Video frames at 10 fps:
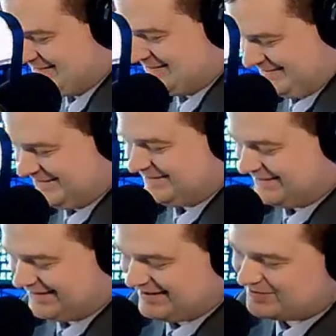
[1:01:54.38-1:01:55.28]
to do
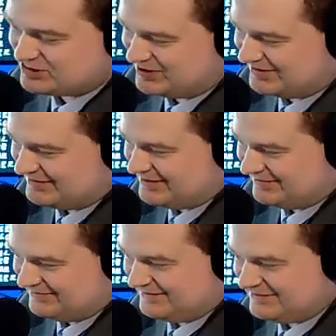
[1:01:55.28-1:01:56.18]
is search for one of our
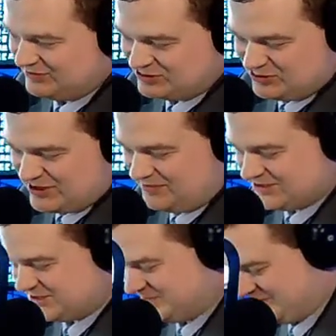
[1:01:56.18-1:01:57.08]
live video
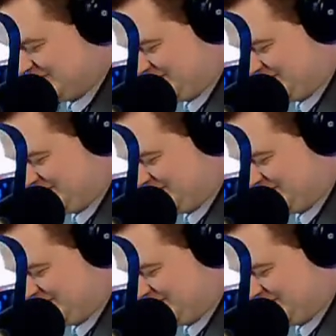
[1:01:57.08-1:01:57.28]
feeds on